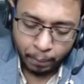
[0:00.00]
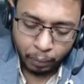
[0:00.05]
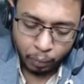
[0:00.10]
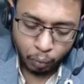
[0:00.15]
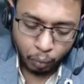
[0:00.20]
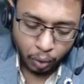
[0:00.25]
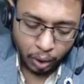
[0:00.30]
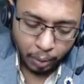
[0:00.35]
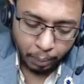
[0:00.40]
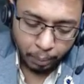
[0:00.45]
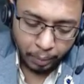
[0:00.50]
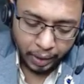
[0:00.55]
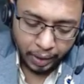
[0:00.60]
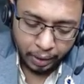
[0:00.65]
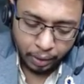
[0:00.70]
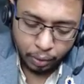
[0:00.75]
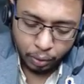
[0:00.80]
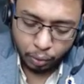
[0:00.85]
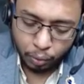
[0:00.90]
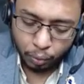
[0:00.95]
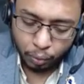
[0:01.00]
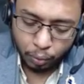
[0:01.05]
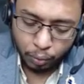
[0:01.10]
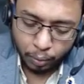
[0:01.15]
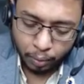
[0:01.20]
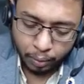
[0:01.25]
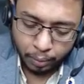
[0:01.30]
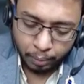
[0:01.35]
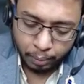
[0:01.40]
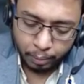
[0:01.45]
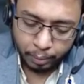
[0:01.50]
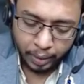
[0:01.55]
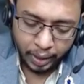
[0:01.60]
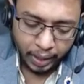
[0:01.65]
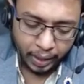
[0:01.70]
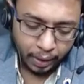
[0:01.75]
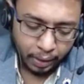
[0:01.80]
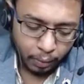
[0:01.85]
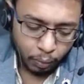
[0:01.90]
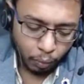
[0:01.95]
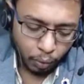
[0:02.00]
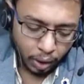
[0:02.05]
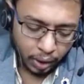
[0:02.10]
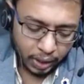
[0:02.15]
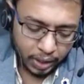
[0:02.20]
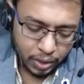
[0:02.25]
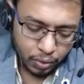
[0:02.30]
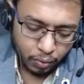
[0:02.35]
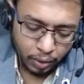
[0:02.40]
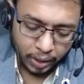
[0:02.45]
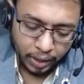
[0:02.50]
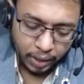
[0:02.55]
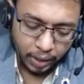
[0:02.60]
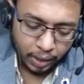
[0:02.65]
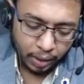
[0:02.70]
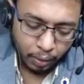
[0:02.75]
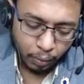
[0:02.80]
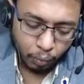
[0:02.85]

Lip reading: 1 by 2 by what is y here,